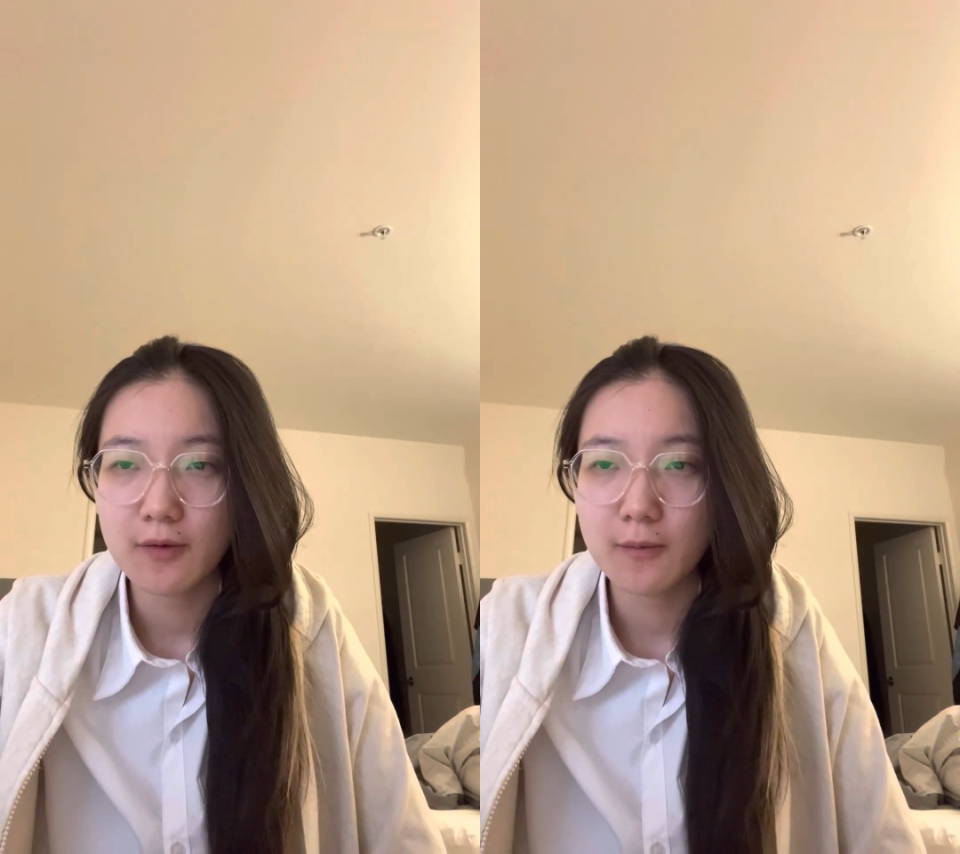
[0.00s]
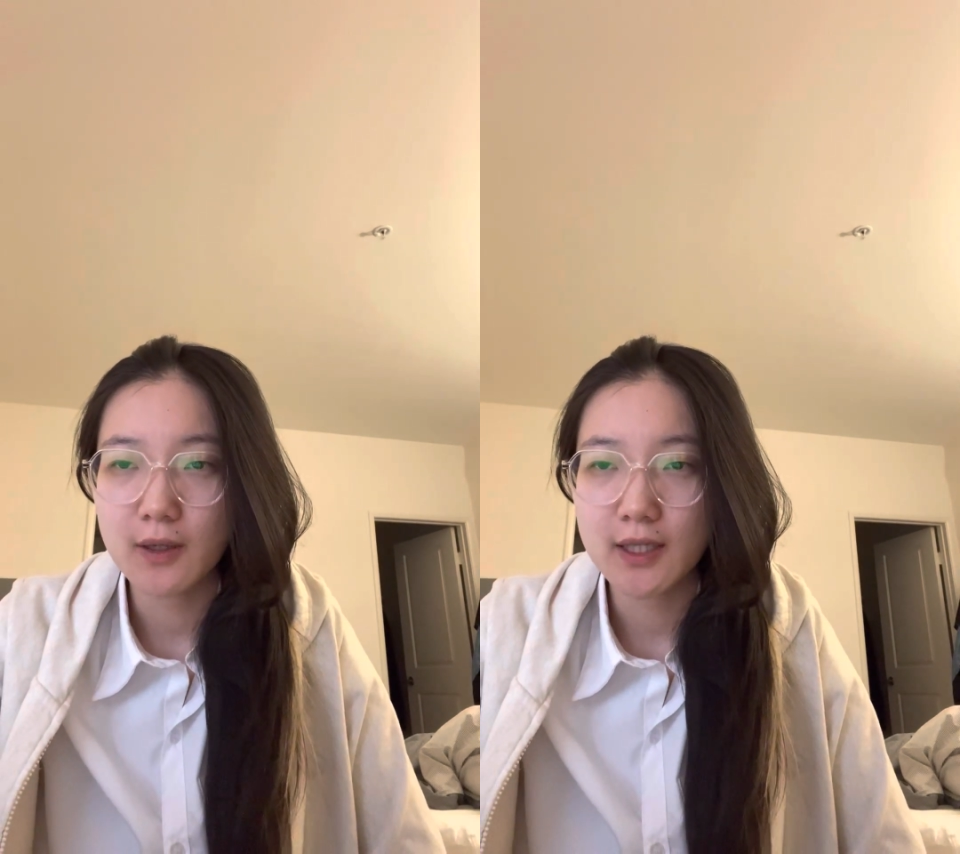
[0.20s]

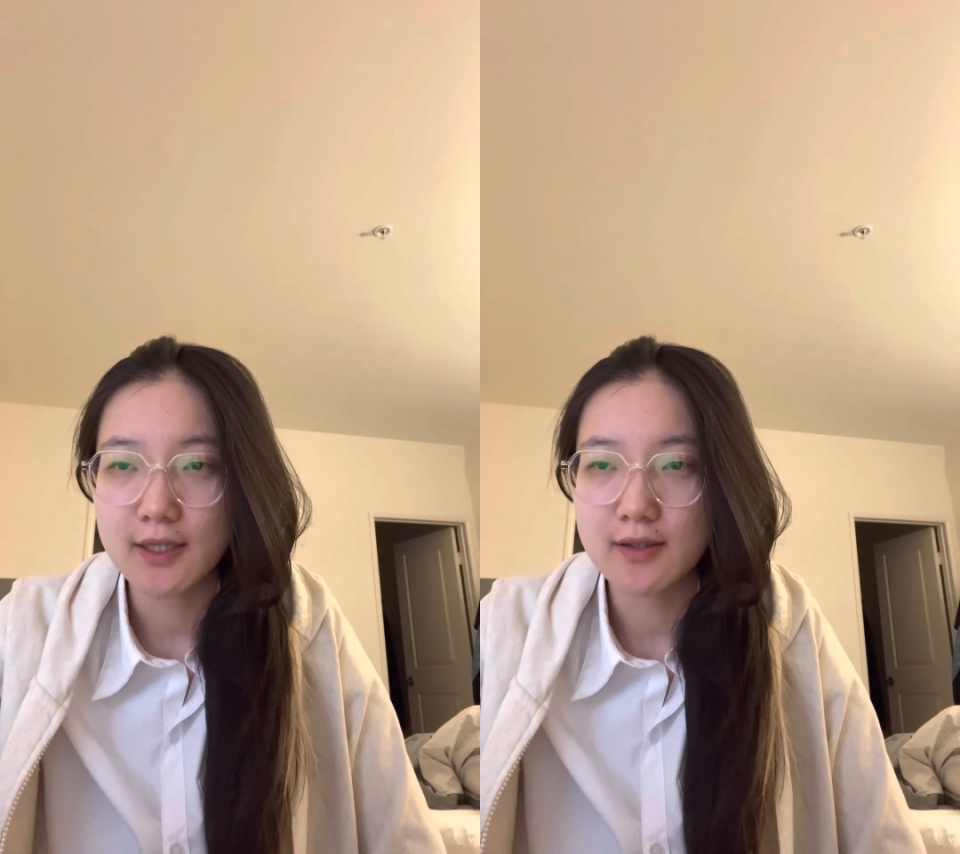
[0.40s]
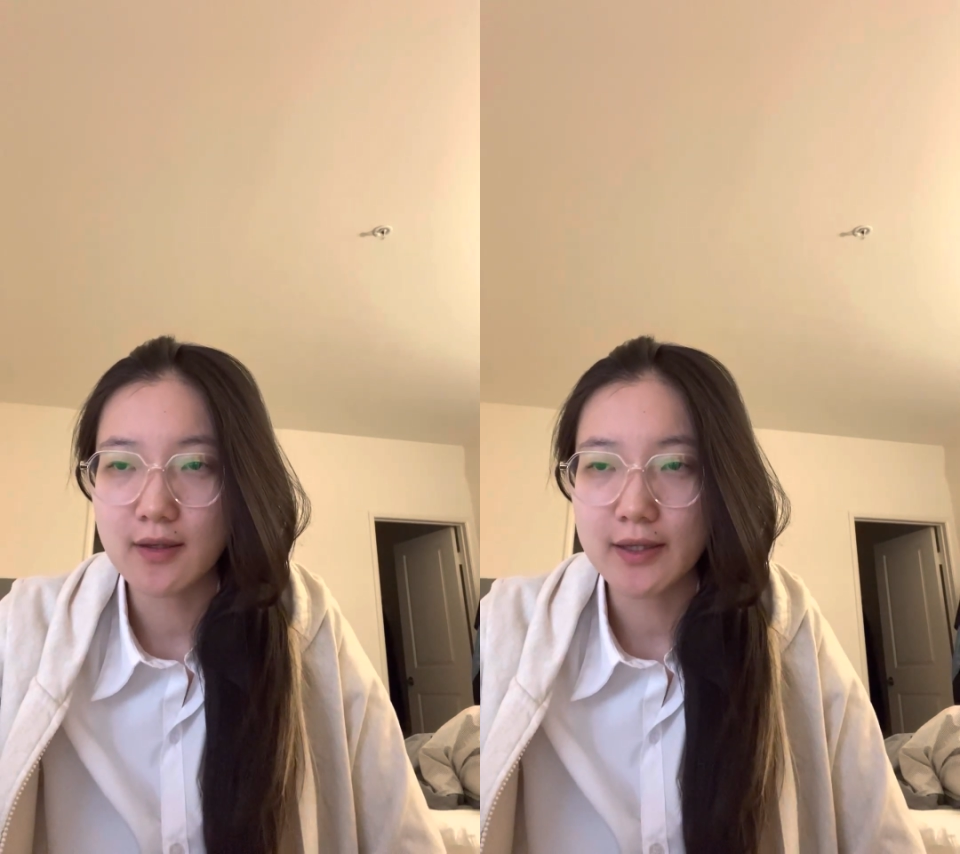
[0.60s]
what
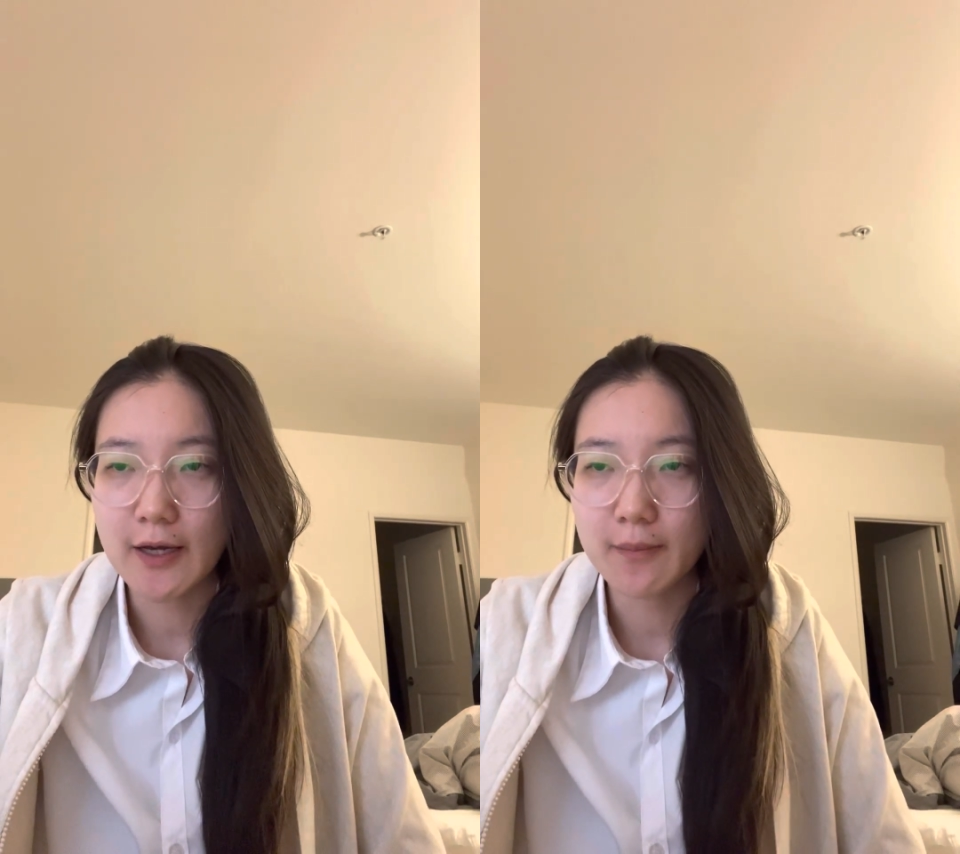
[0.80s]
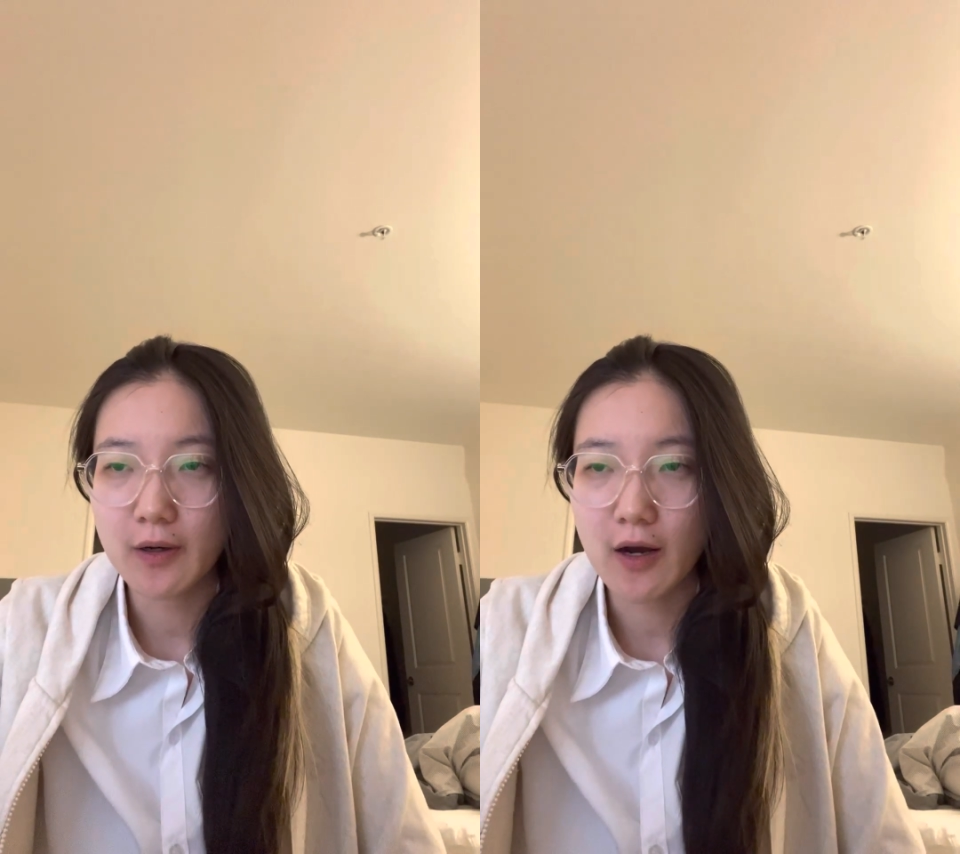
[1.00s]
is the
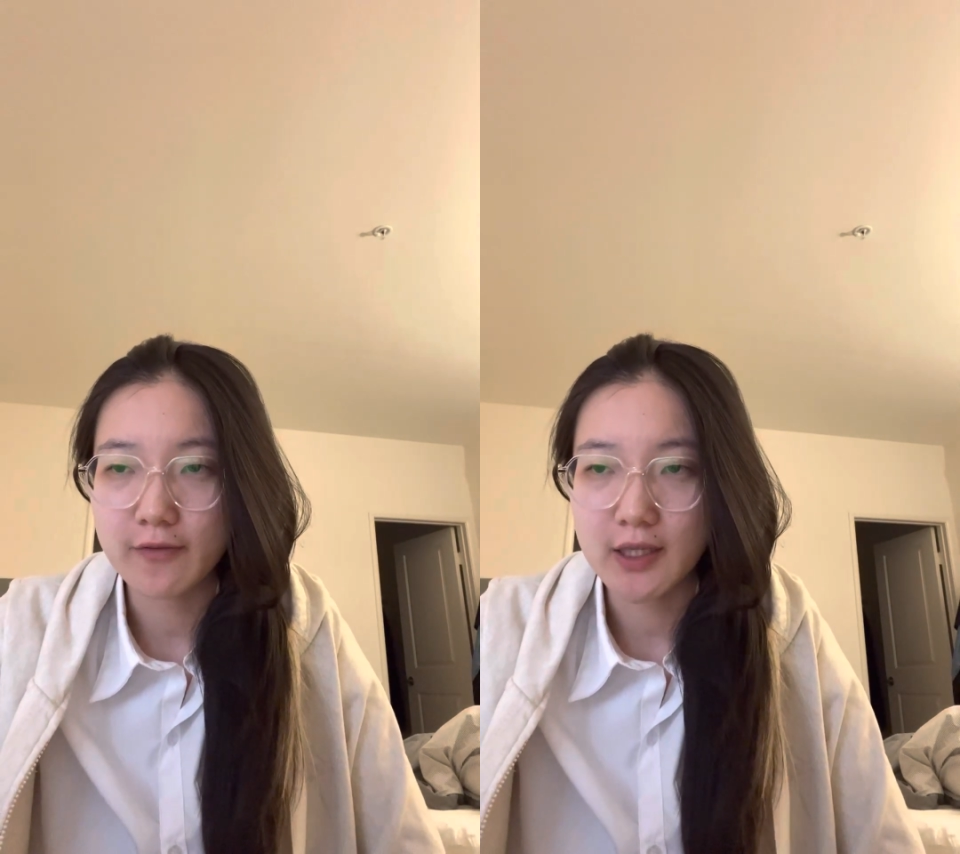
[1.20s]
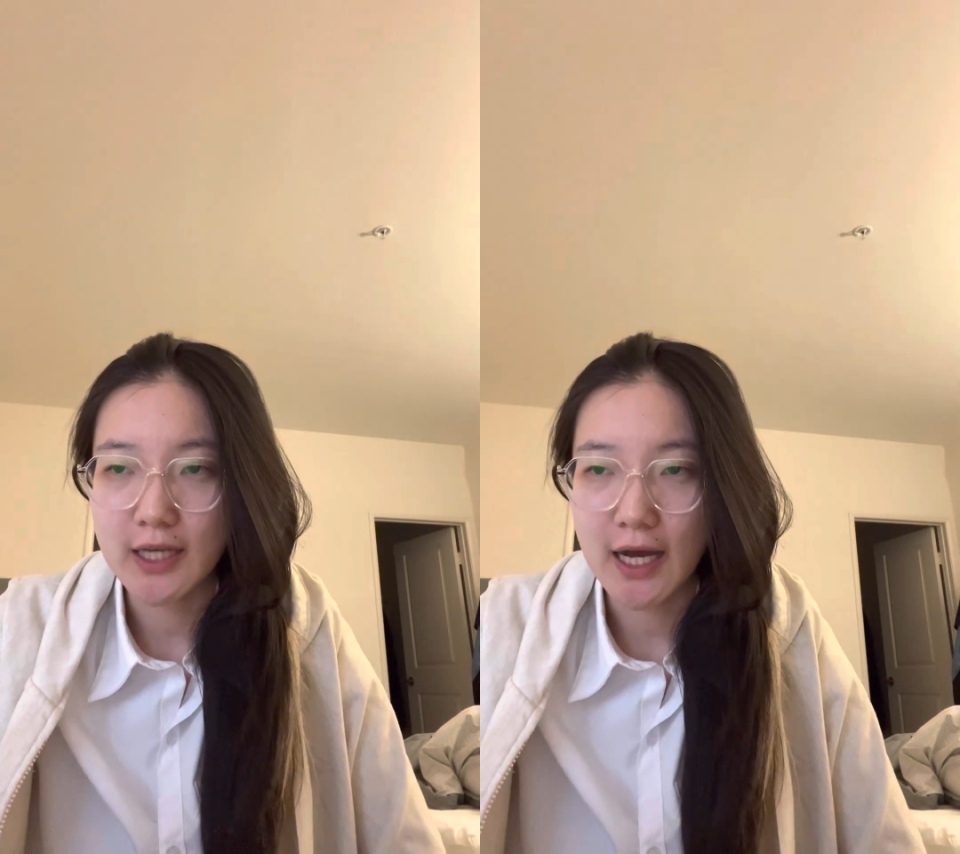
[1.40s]
number of
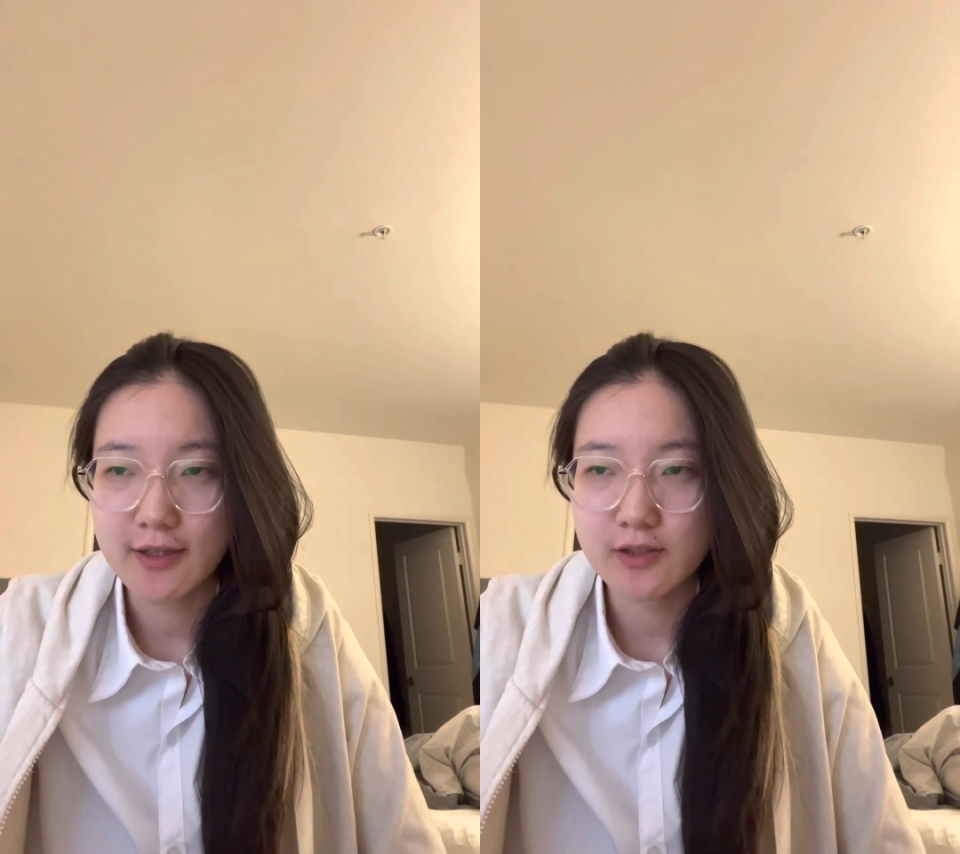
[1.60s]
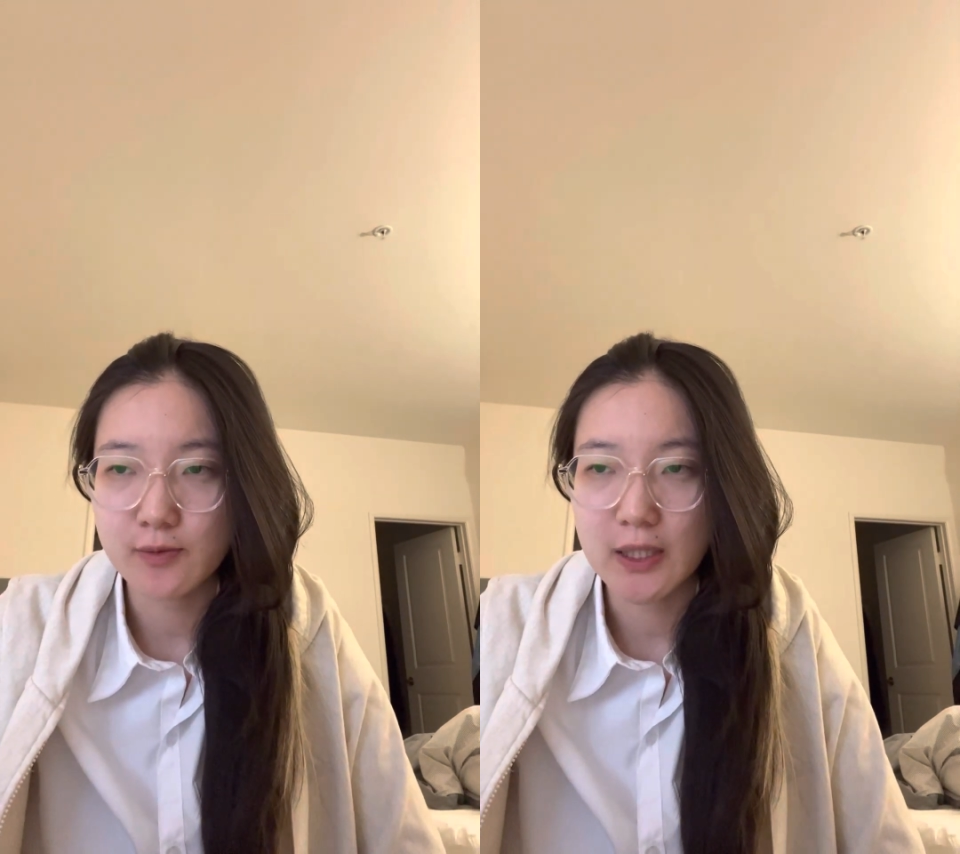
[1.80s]
the
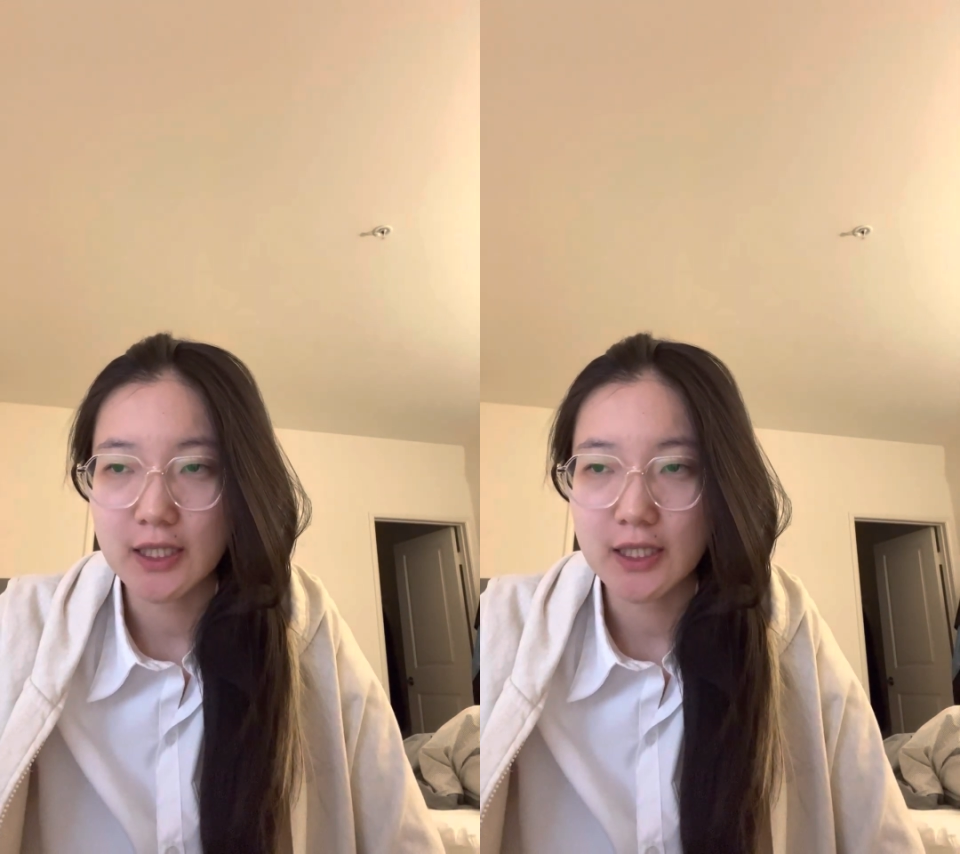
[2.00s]
tests we